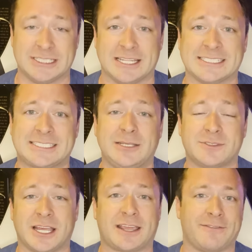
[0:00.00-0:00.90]
Now, this
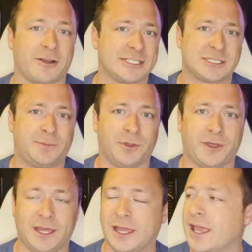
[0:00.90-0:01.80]
seems like a very simple
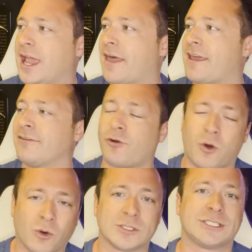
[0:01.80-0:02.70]
thing, and they, of
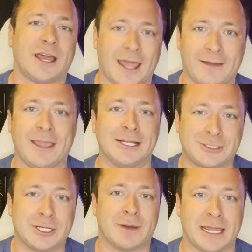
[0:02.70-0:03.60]
course, have
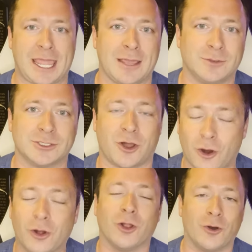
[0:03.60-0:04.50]
HDMI cables all